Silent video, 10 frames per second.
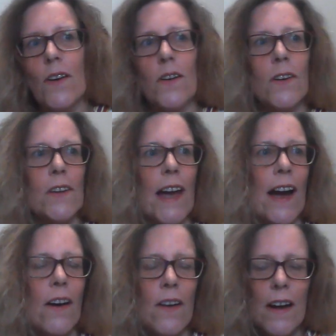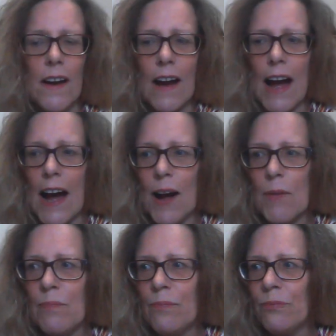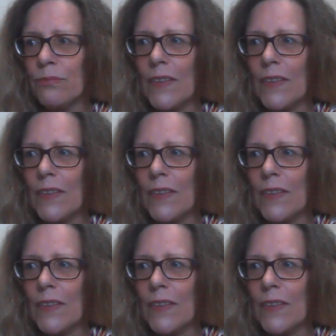all our um,